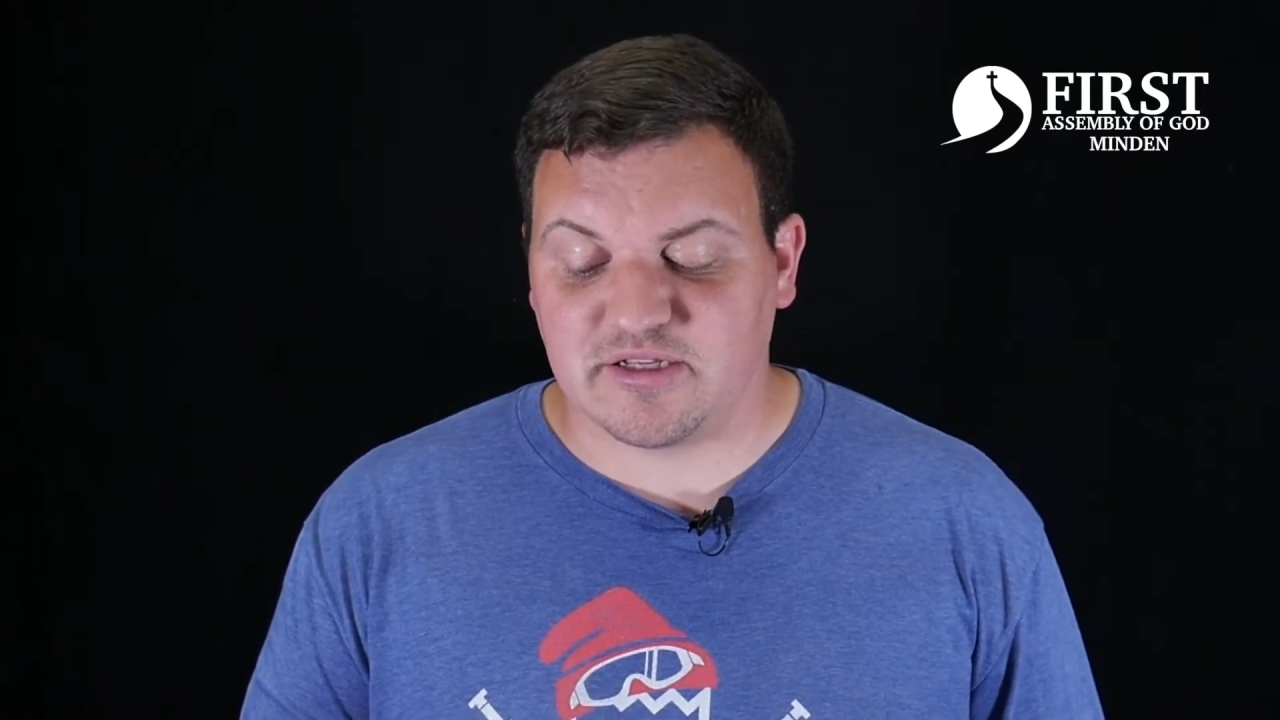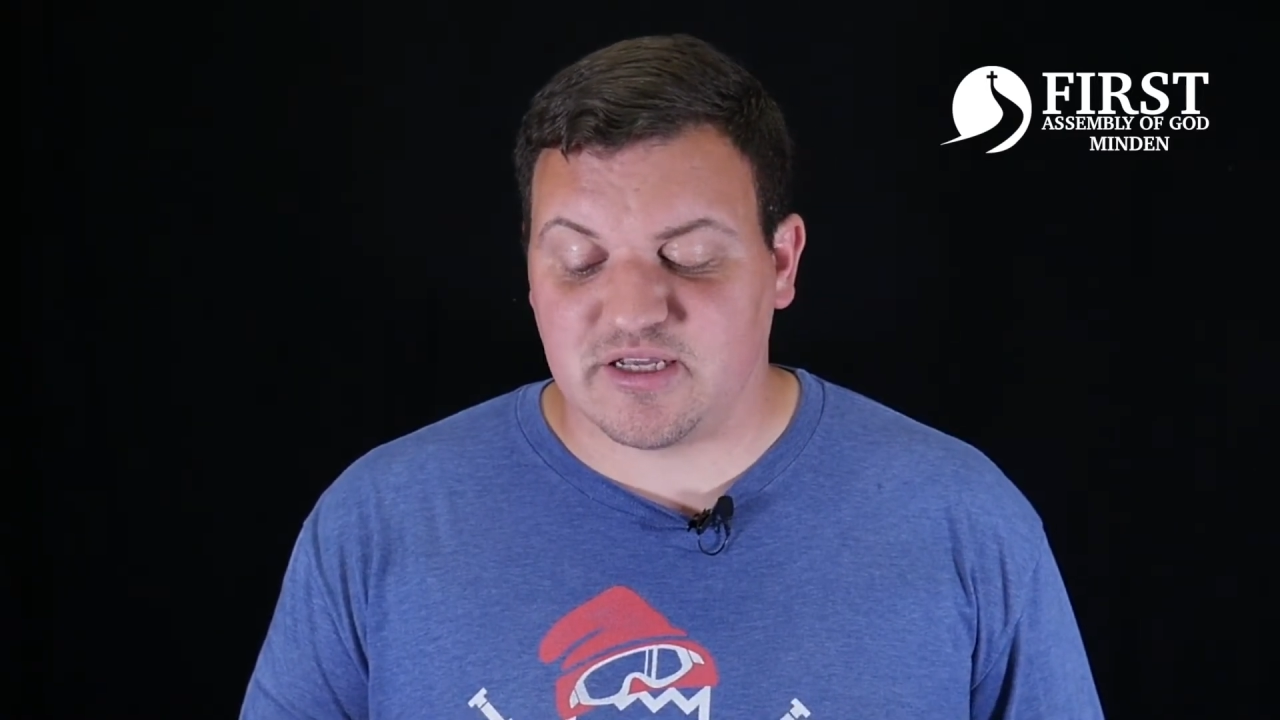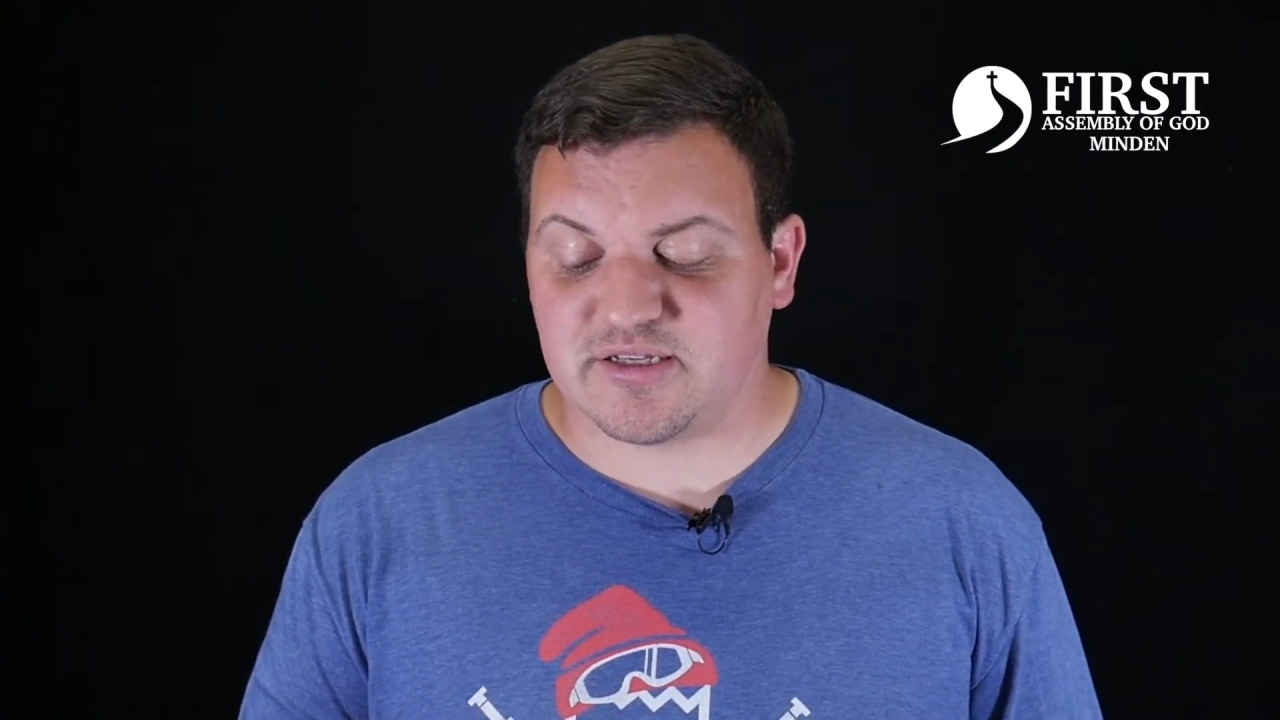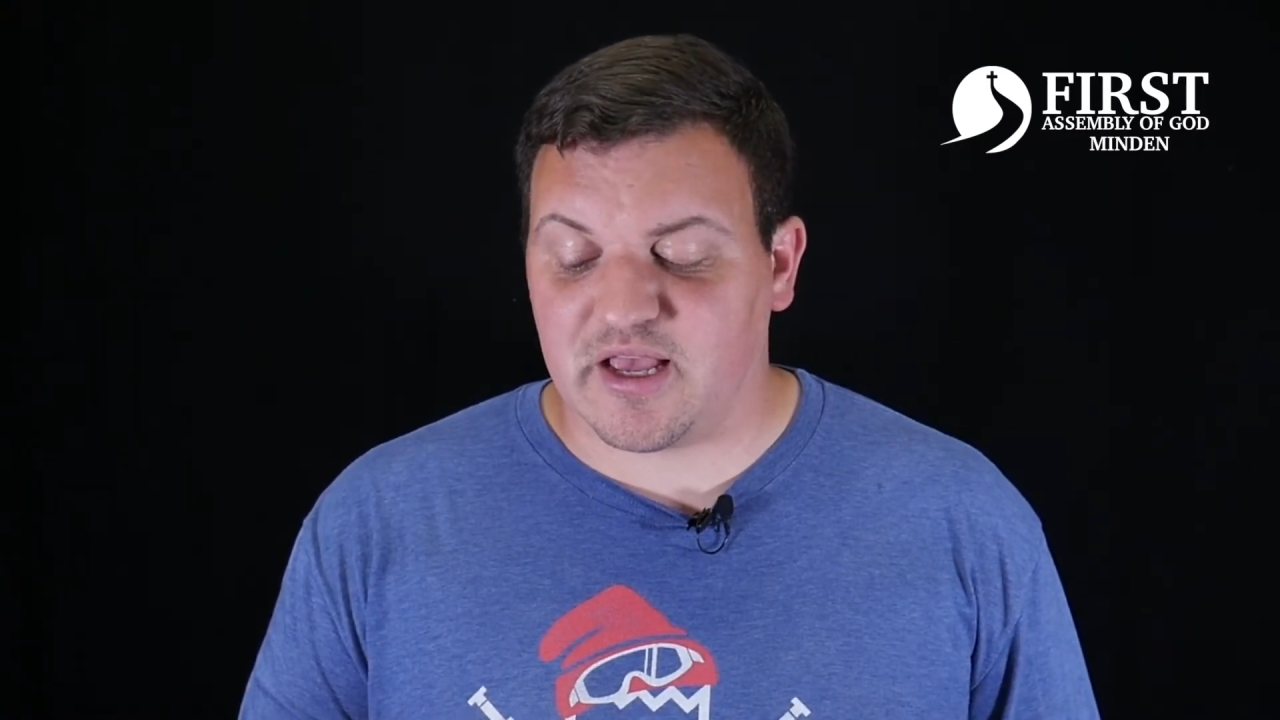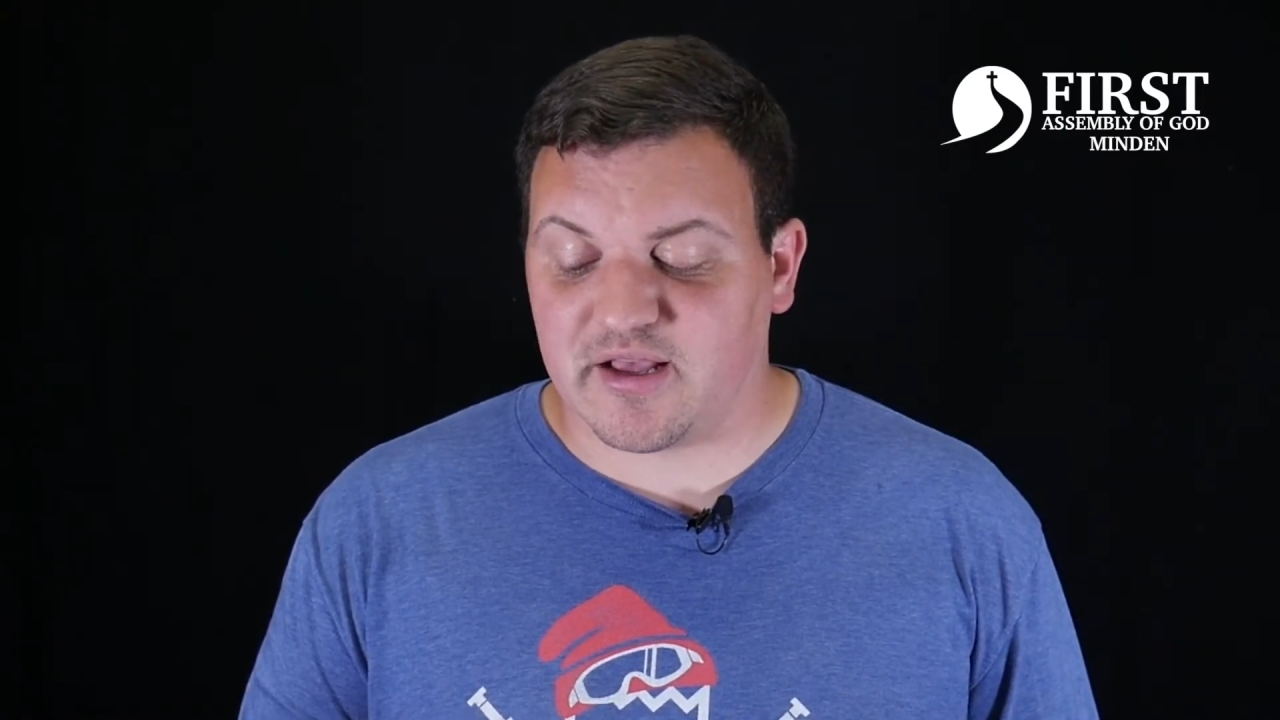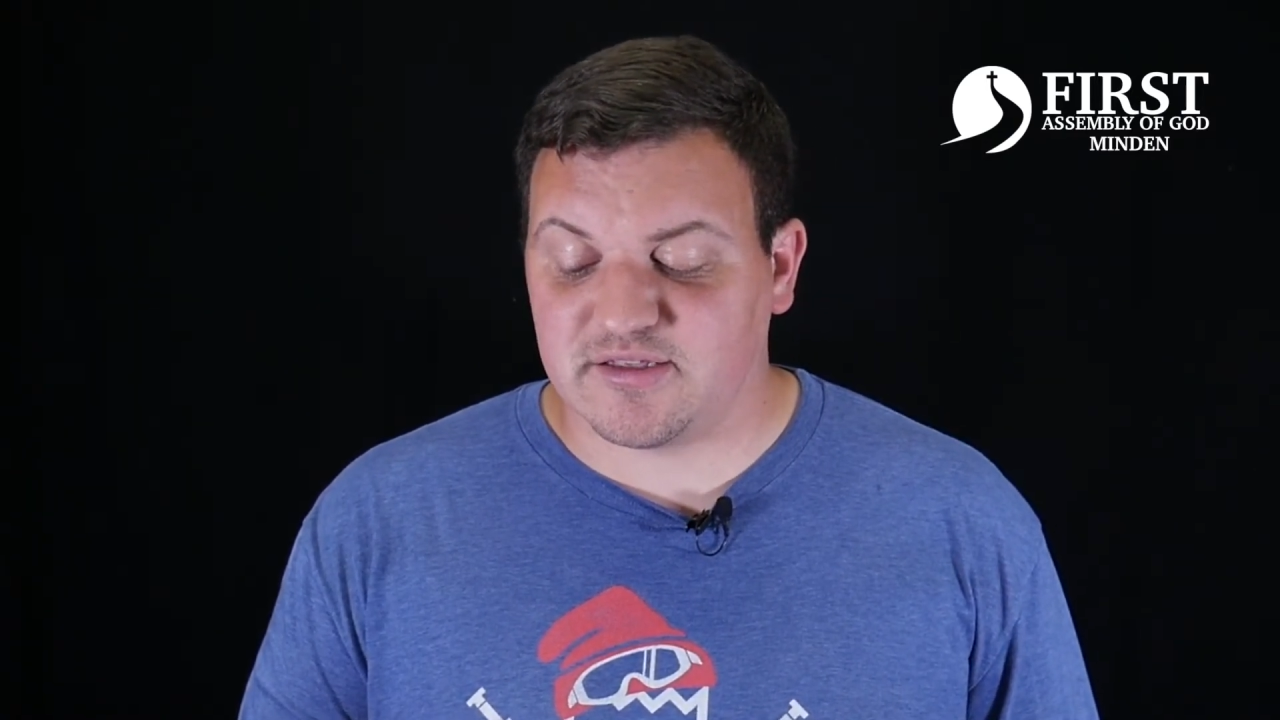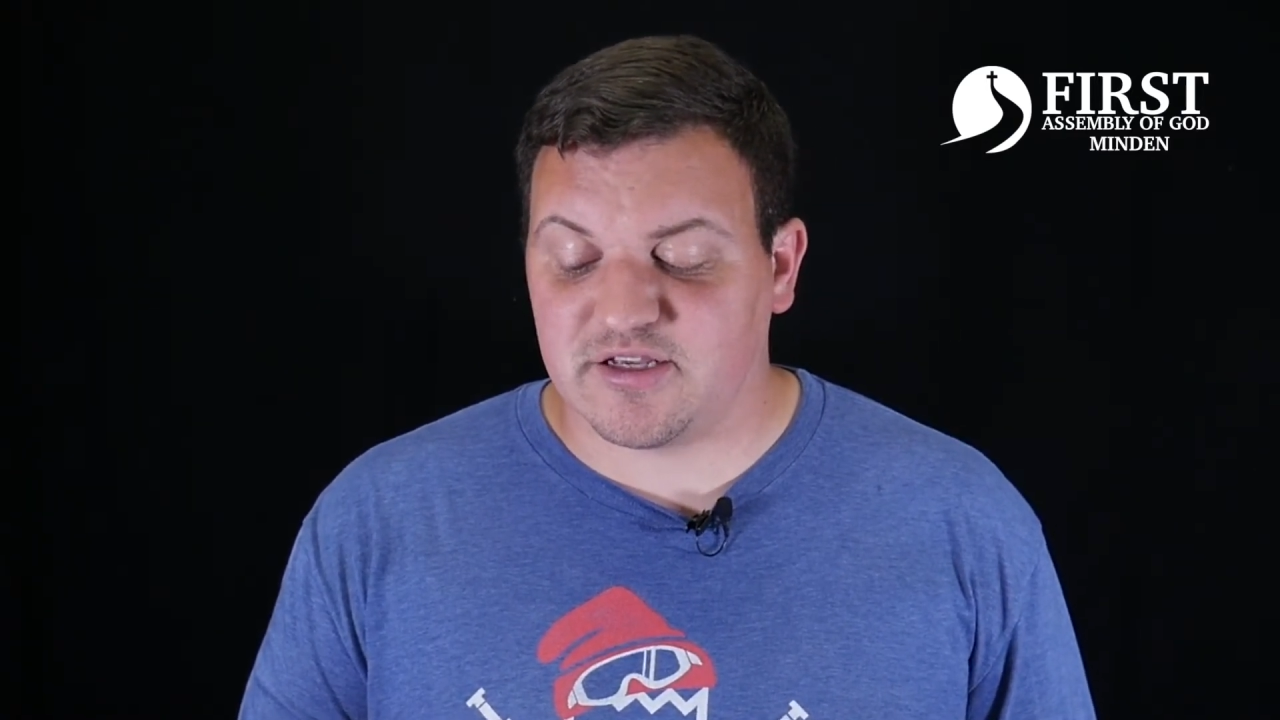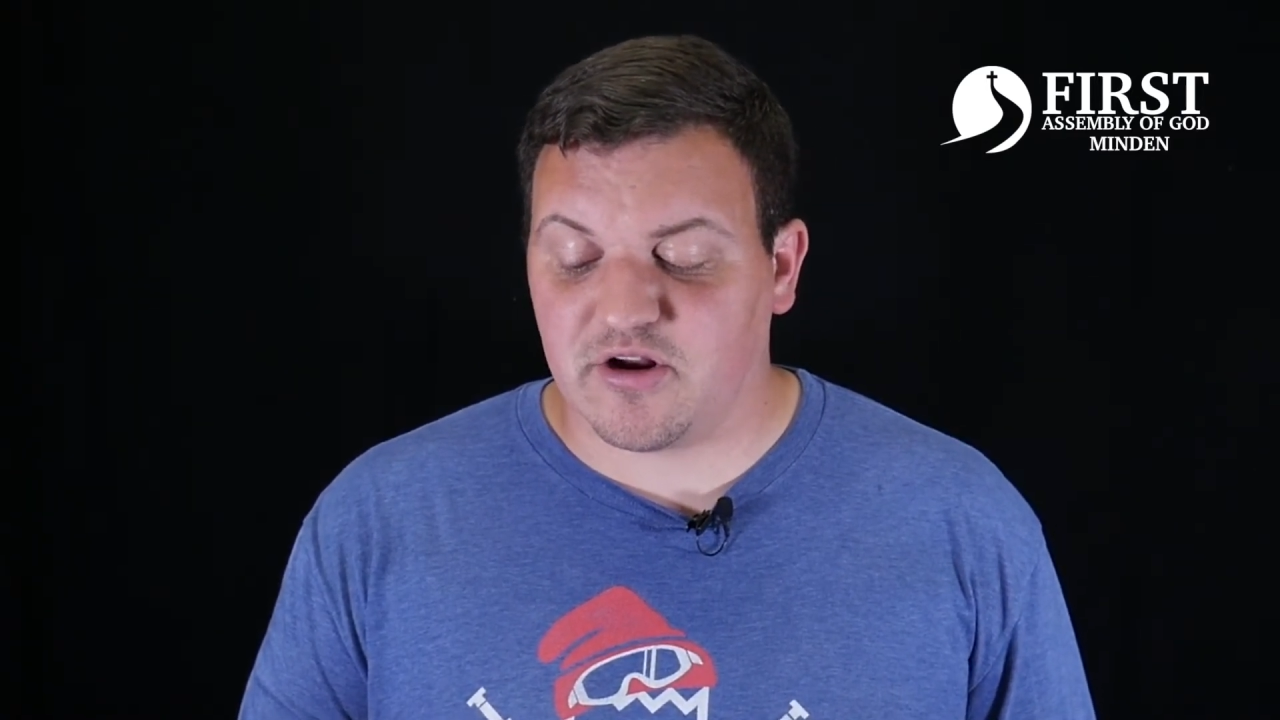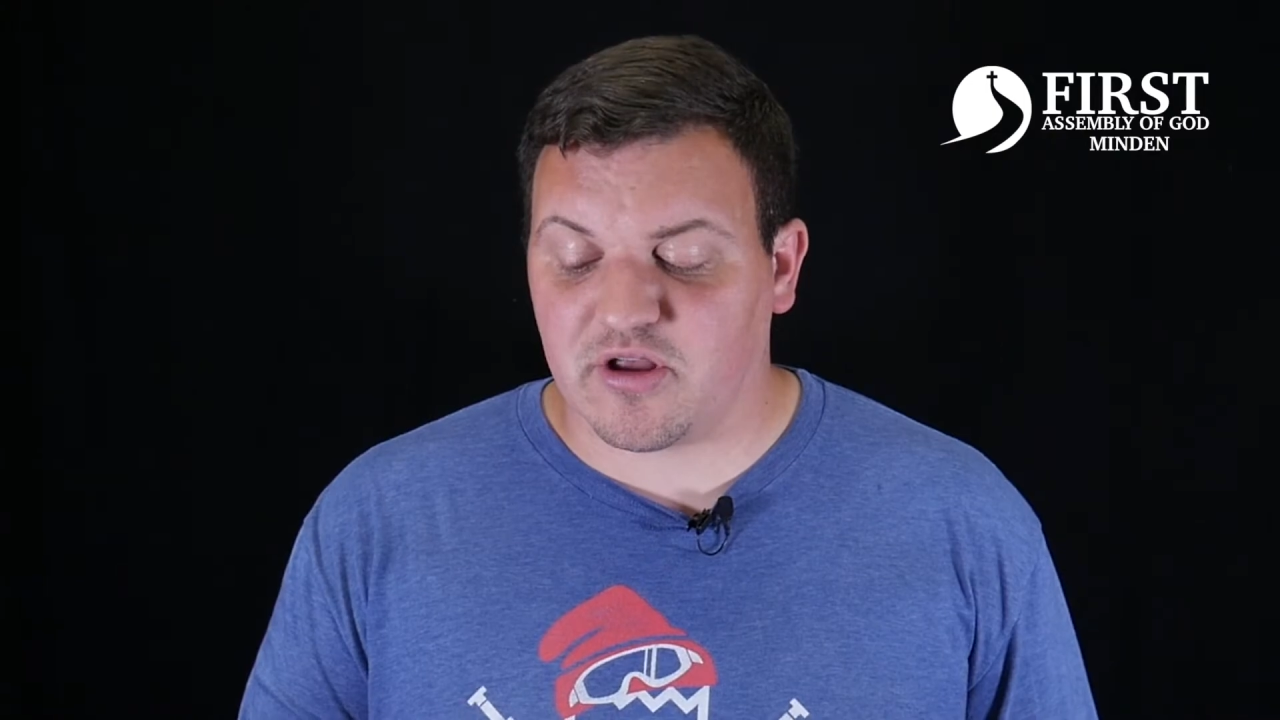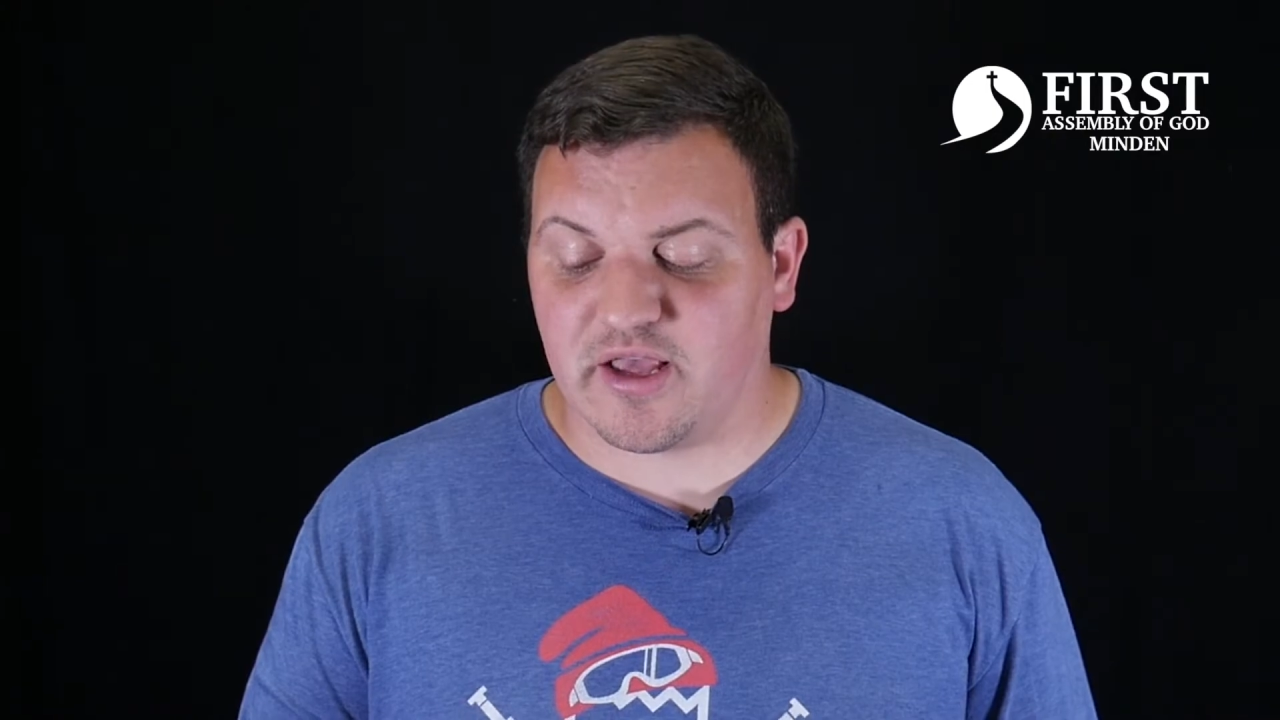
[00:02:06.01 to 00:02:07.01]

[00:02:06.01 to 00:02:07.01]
It says, "And consider